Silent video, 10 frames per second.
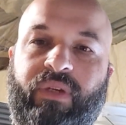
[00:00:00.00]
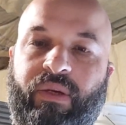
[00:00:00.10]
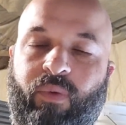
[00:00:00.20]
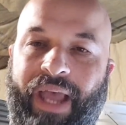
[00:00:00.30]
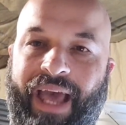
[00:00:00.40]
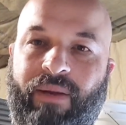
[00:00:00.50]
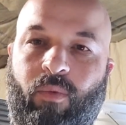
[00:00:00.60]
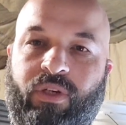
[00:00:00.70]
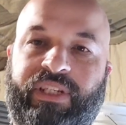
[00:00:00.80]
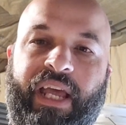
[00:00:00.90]
We added
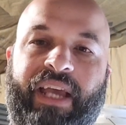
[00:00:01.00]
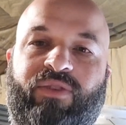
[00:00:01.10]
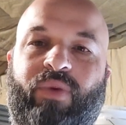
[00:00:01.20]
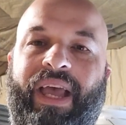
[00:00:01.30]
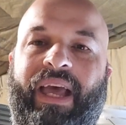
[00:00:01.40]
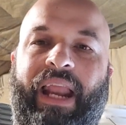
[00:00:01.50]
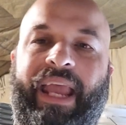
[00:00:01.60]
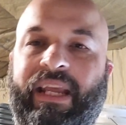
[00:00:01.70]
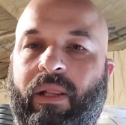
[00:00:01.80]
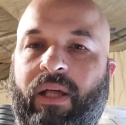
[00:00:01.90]
more snakes. We had
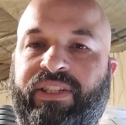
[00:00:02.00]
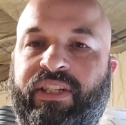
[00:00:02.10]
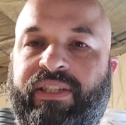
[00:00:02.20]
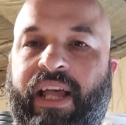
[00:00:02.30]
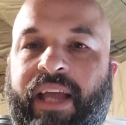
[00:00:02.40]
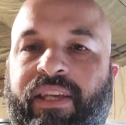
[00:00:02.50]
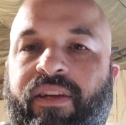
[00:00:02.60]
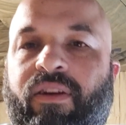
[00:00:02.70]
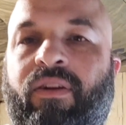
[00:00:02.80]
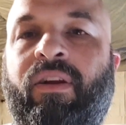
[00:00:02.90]
8 clutches that
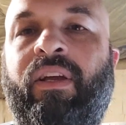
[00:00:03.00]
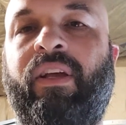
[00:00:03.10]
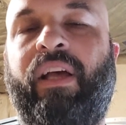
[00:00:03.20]
year.